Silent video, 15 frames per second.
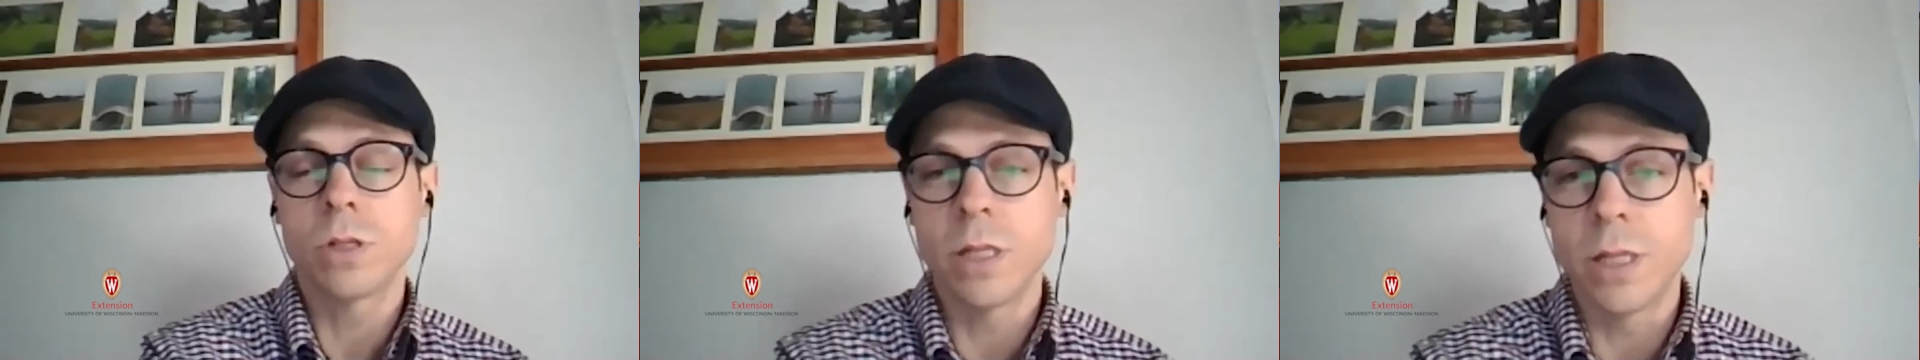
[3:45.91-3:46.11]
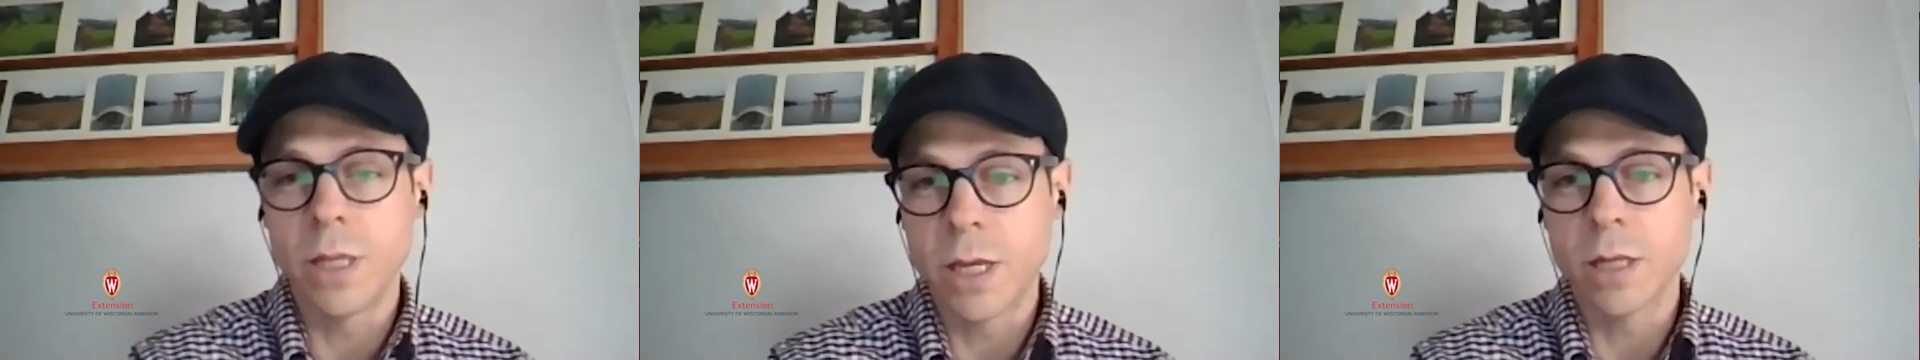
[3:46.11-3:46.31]

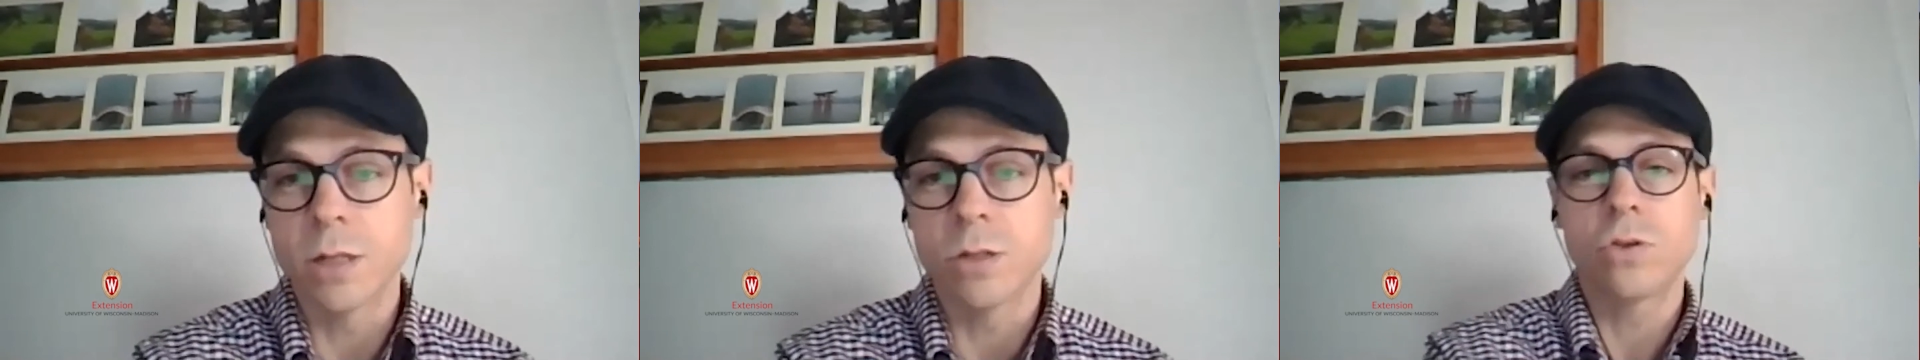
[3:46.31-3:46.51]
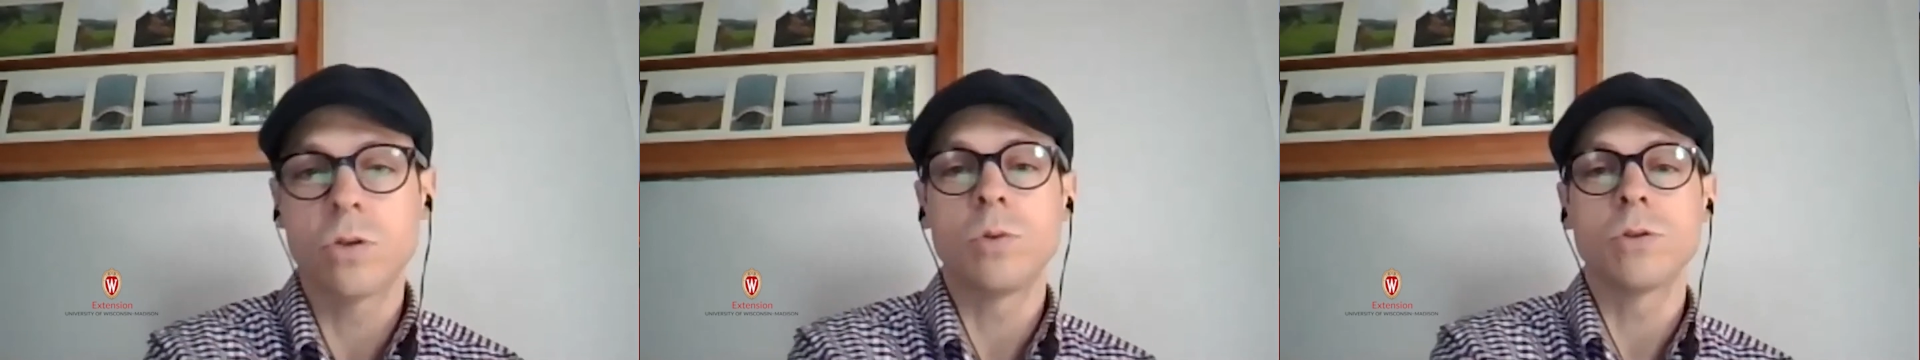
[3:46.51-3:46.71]
that they can
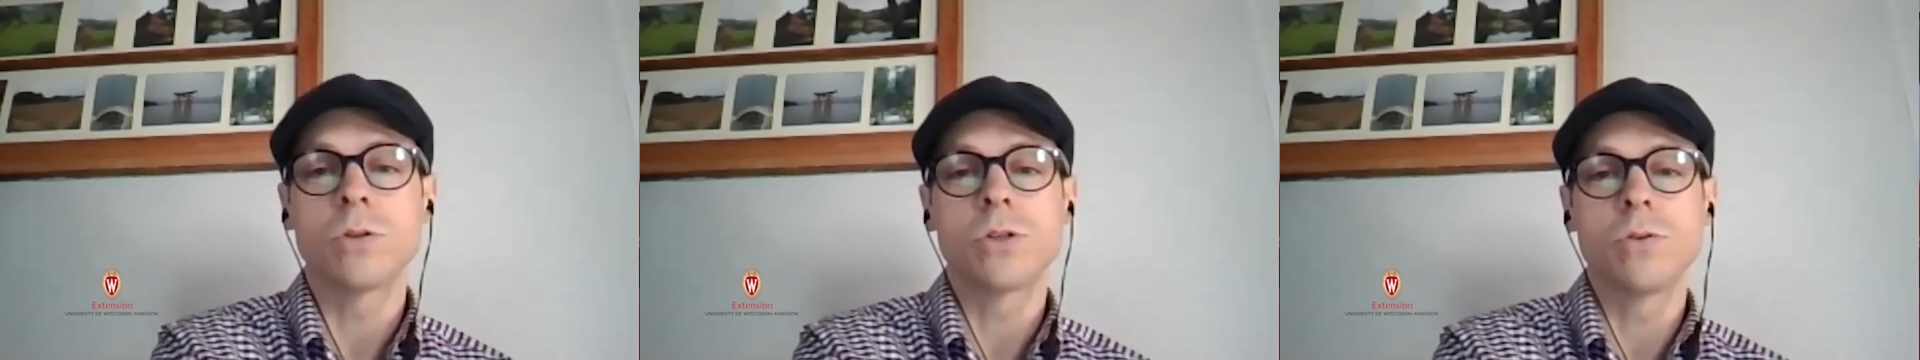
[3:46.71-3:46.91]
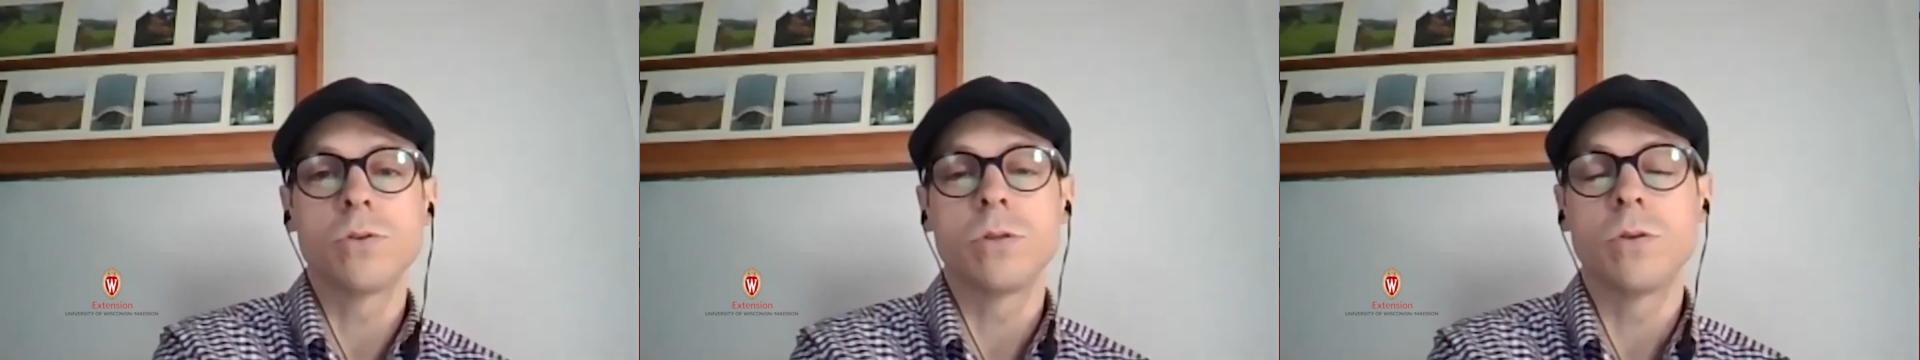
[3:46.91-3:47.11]

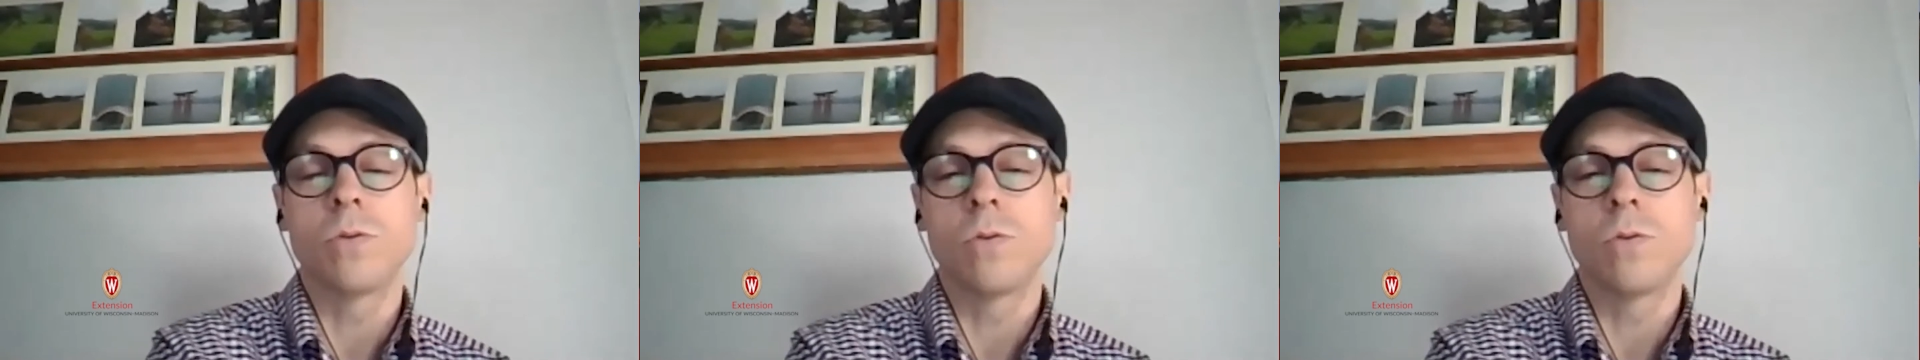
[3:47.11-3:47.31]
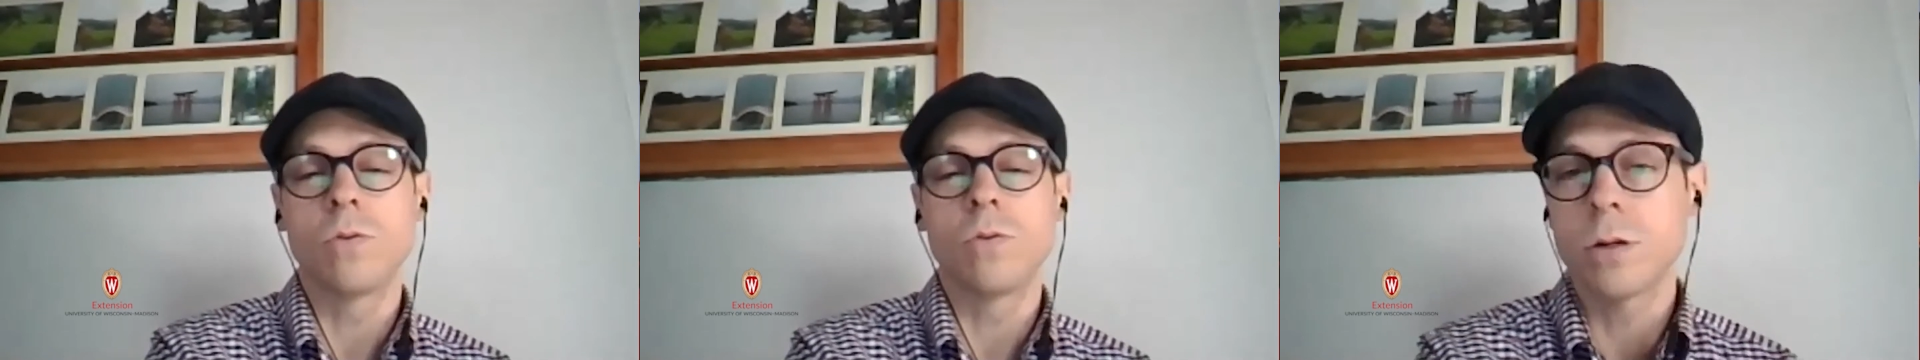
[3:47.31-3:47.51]
troubleshoot the
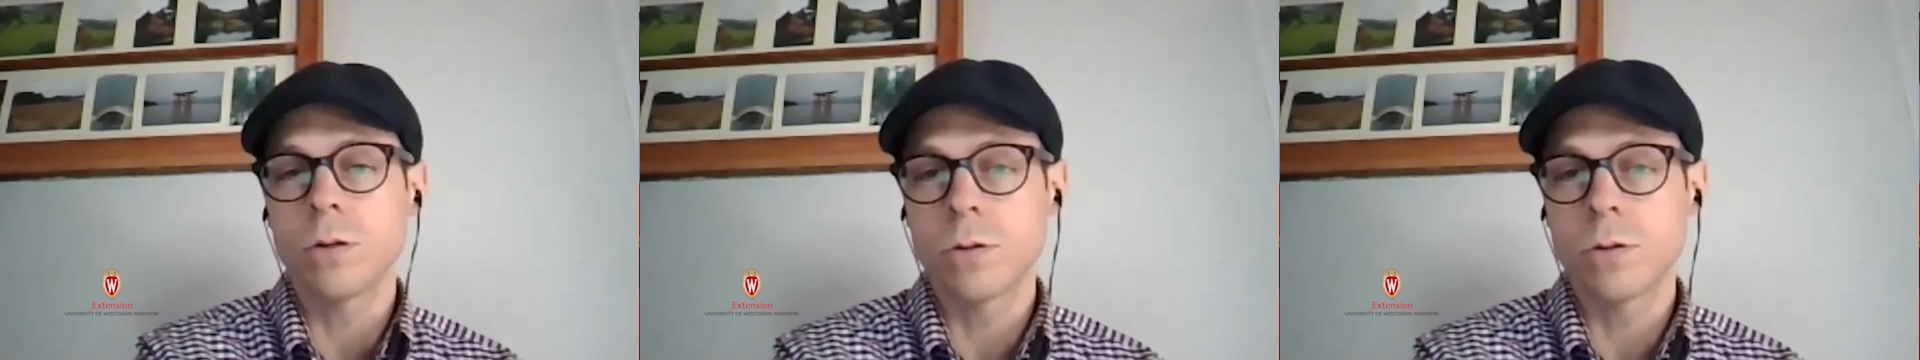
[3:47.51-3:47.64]
robot,